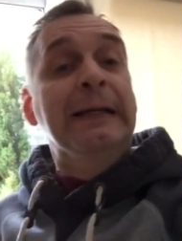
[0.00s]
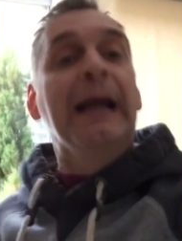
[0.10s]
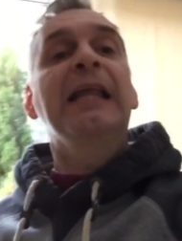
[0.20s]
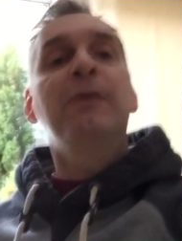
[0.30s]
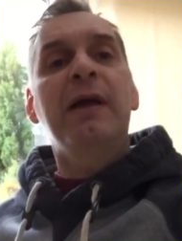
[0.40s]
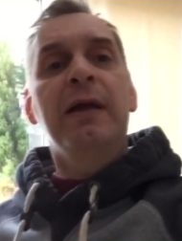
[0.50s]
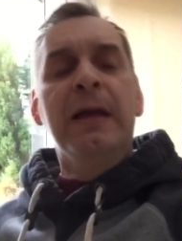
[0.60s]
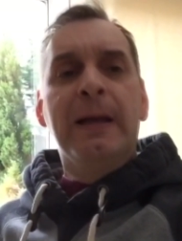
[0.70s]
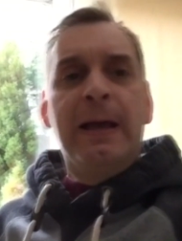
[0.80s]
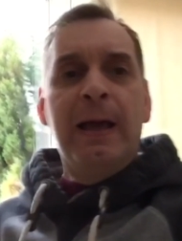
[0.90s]
Anyway,
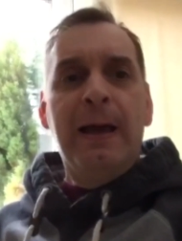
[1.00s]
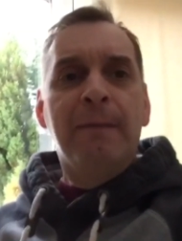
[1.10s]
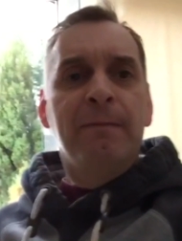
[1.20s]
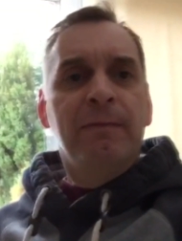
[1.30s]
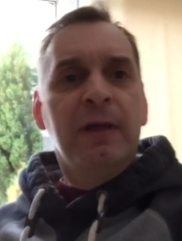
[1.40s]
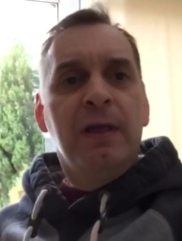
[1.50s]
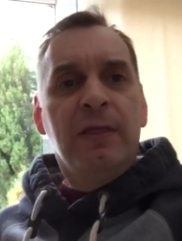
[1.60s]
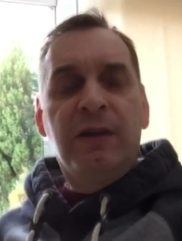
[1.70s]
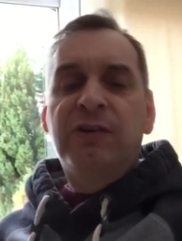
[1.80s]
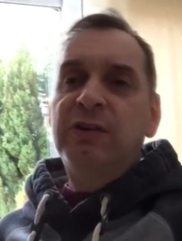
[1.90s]
um,
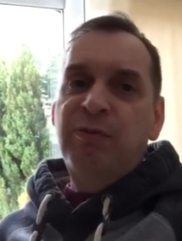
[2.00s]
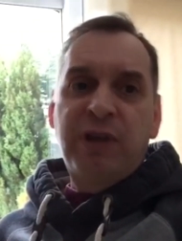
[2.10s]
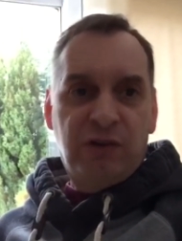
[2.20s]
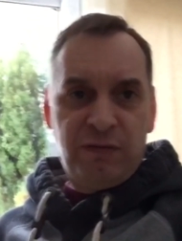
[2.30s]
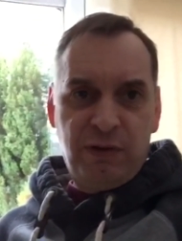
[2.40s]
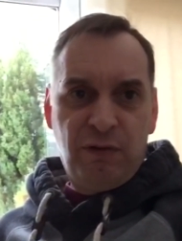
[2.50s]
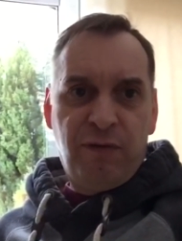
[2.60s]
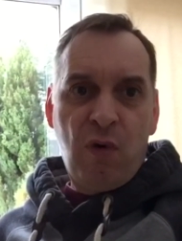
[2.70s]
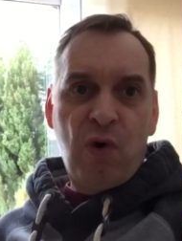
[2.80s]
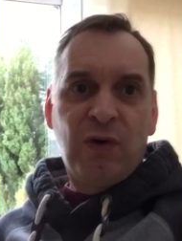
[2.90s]
this is a prediction video
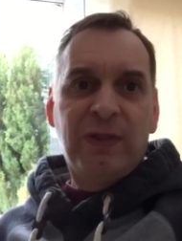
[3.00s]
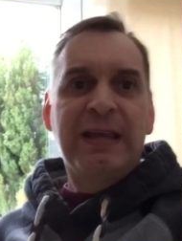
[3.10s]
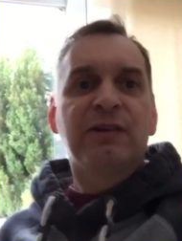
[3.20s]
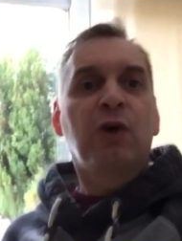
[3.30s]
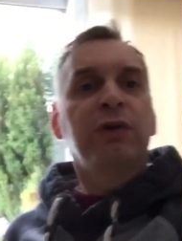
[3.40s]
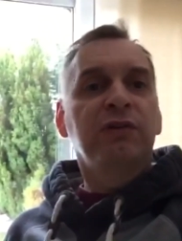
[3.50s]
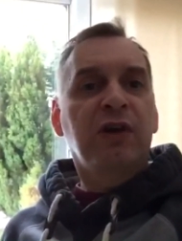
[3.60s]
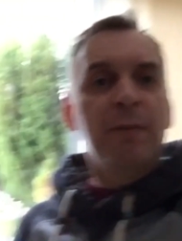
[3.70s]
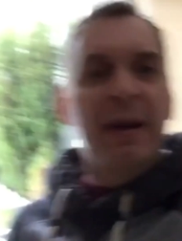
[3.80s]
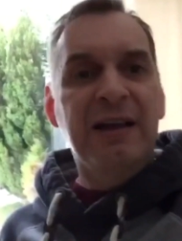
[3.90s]
for the Scottish
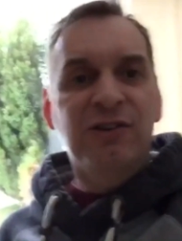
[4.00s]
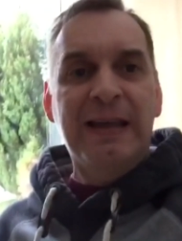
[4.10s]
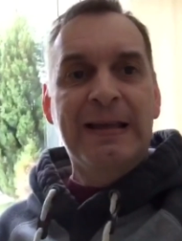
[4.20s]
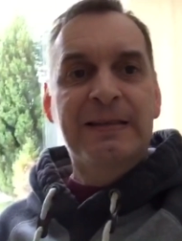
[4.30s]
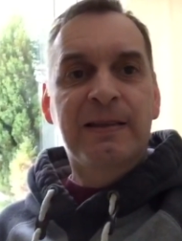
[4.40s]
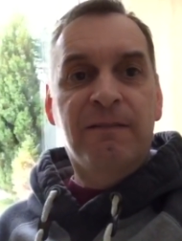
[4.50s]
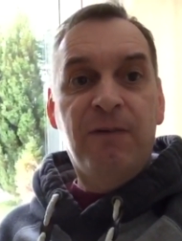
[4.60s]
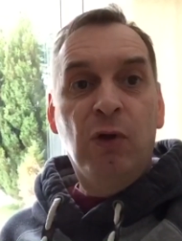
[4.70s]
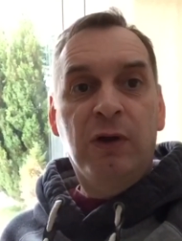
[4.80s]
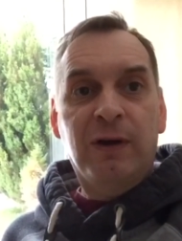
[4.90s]
Cup match against
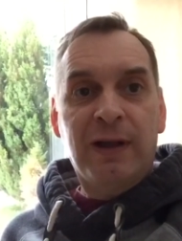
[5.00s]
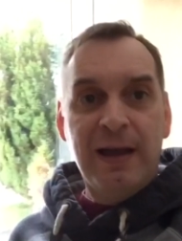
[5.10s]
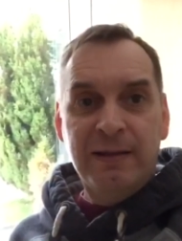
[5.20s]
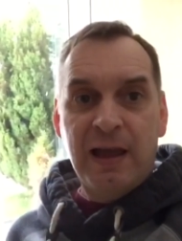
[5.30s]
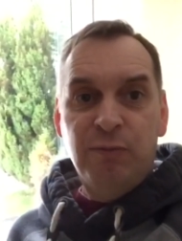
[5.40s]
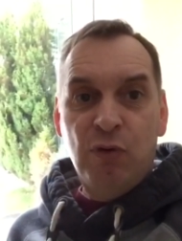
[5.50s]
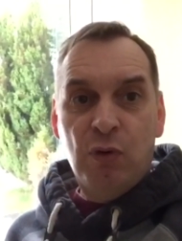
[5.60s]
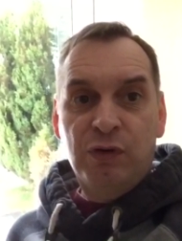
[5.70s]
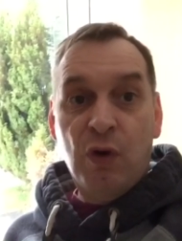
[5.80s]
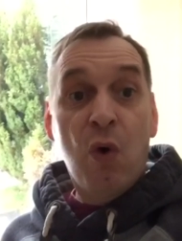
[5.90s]
Falkirk at
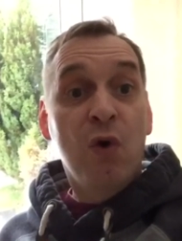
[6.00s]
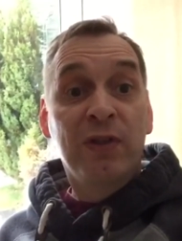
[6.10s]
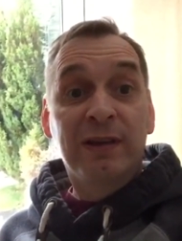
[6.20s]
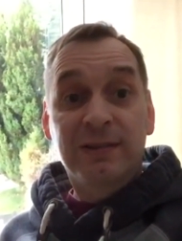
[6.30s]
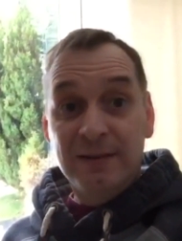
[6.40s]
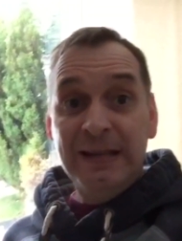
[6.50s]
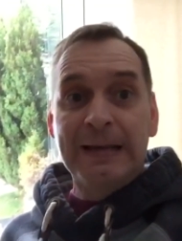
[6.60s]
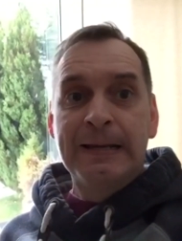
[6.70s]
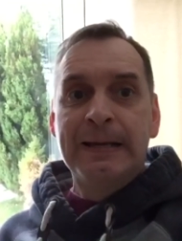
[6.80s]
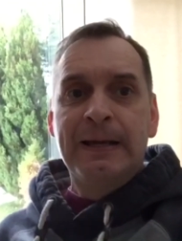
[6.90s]
Ibrox on
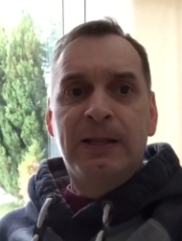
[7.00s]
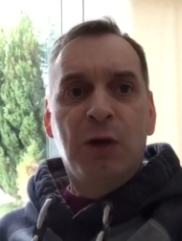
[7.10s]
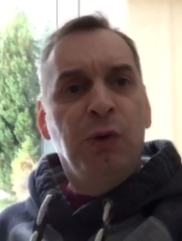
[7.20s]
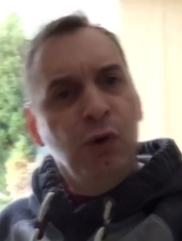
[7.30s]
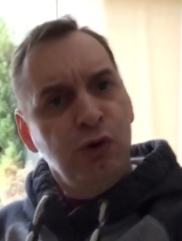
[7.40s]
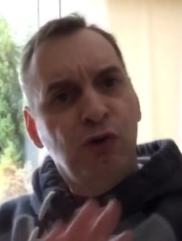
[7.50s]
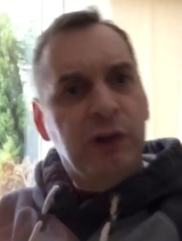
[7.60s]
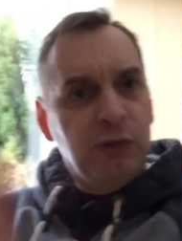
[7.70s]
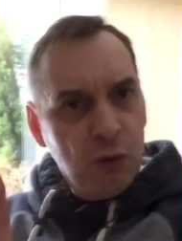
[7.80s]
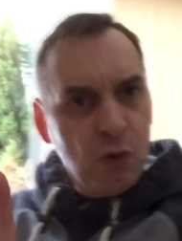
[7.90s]
Sunday. Now, we don't usually
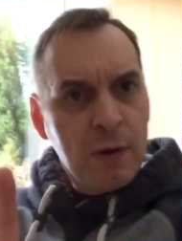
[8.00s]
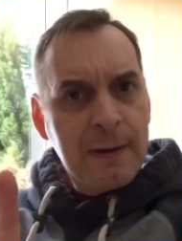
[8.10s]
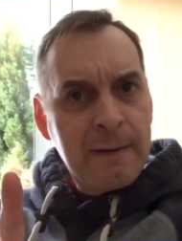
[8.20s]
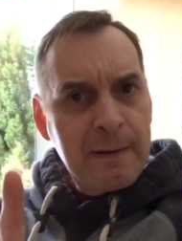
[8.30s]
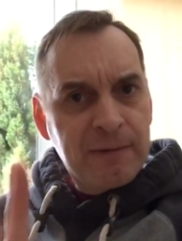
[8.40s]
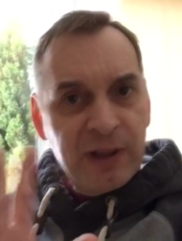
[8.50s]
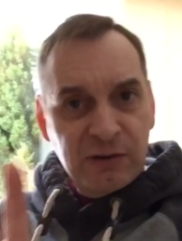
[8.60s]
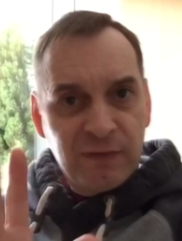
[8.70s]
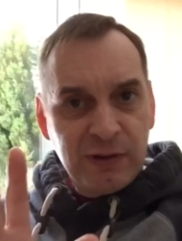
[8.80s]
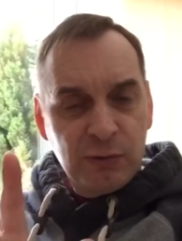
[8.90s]
do
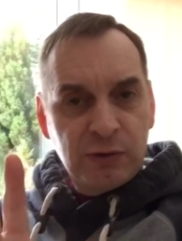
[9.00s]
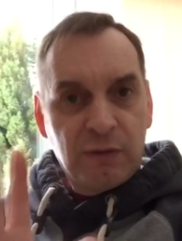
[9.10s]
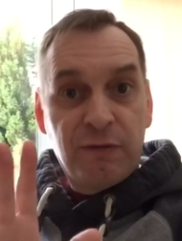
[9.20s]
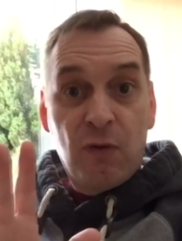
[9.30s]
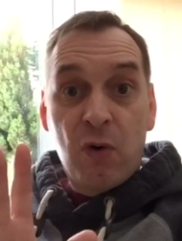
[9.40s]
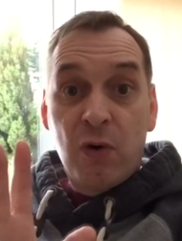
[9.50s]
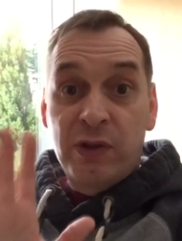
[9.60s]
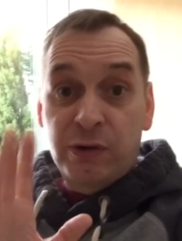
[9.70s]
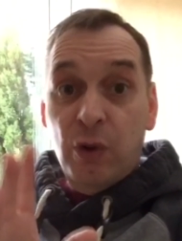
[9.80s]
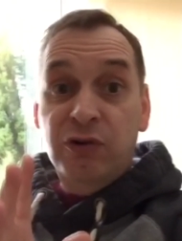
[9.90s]
prediction videos for the
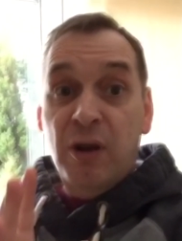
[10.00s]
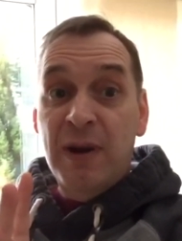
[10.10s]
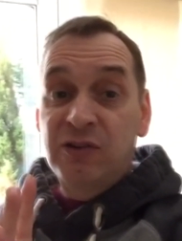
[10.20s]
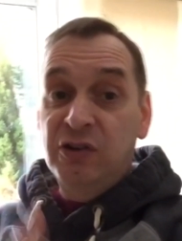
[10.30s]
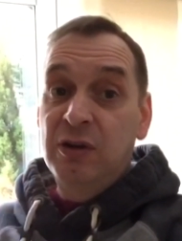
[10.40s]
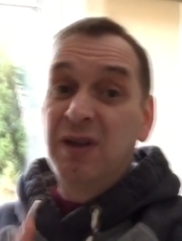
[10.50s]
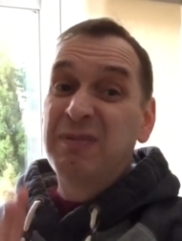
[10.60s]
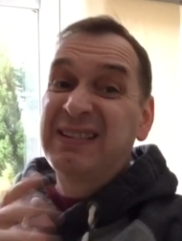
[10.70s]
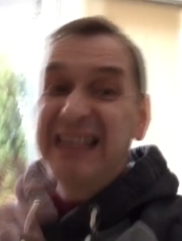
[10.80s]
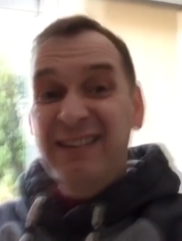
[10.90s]
Scottish Cup matches,
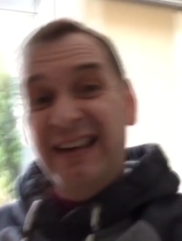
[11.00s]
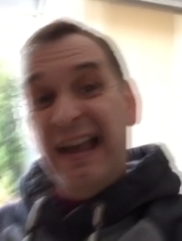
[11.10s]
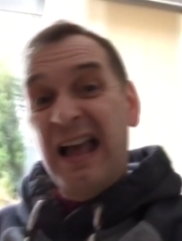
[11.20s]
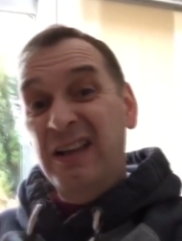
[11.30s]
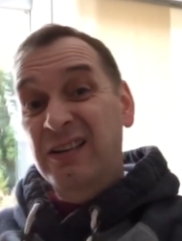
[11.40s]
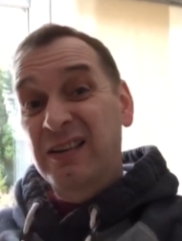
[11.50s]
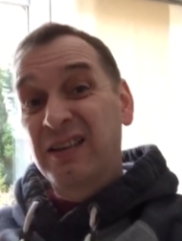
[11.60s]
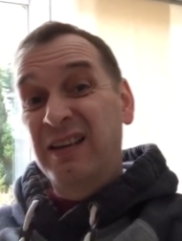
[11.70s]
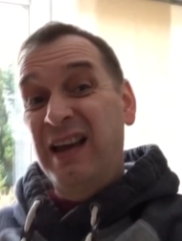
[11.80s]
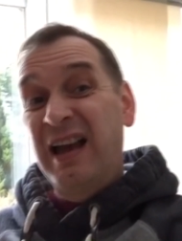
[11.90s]
but C J asked,
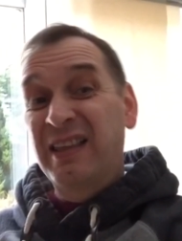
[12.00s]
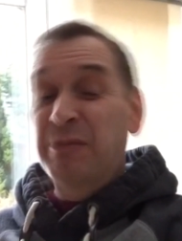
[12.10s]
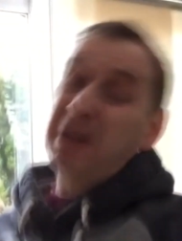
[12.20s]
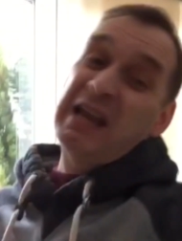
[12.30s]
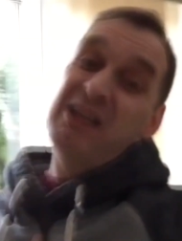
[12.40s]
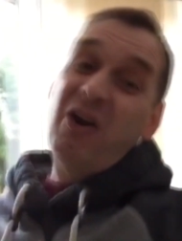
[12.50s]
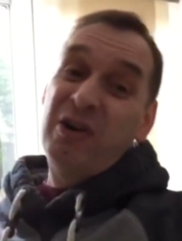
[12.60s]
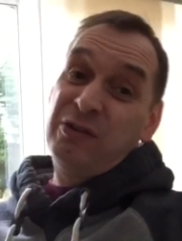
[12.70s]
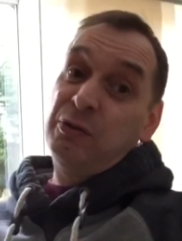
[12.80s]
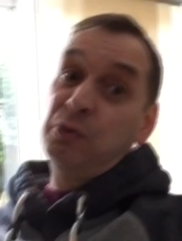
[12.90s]
and I'm a
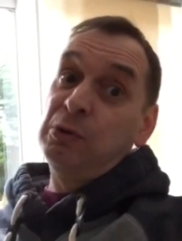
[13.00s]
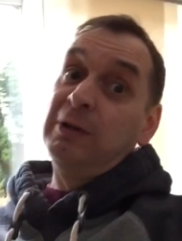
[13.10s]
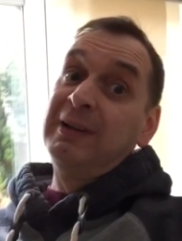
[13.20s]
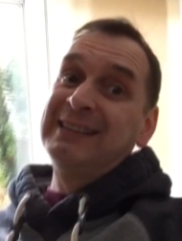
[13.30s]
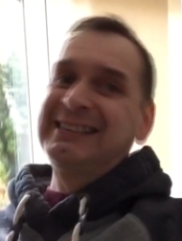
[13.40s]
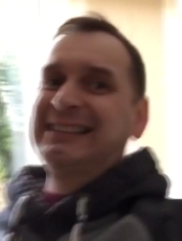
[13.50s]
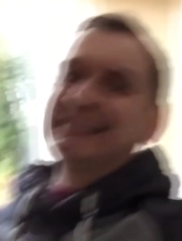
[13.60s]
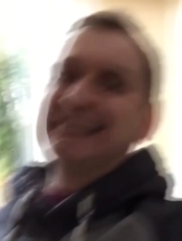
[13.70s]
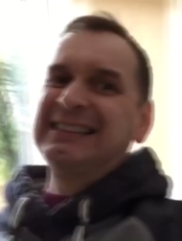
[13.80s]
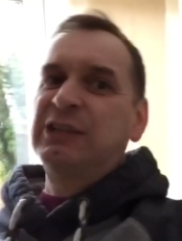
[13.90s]
kind-hearted soul,
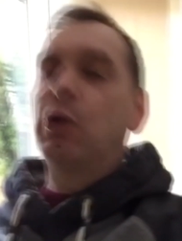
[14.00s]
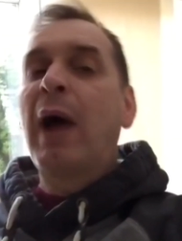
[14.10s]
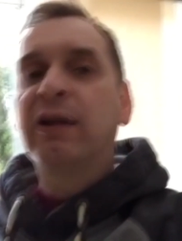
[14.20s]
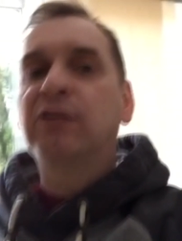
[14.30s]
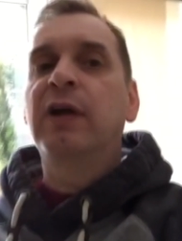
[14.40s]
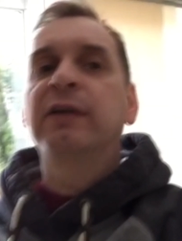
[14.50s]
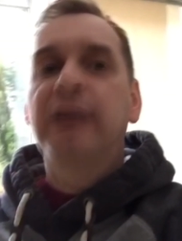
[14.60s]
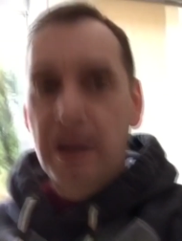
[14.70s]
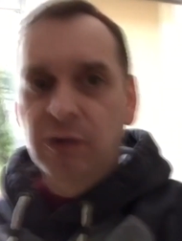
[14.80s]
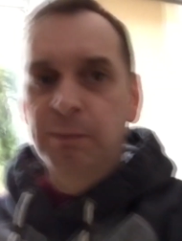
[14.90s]
so I said
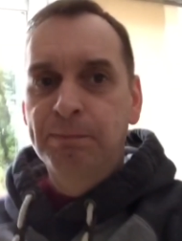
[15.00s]
yes.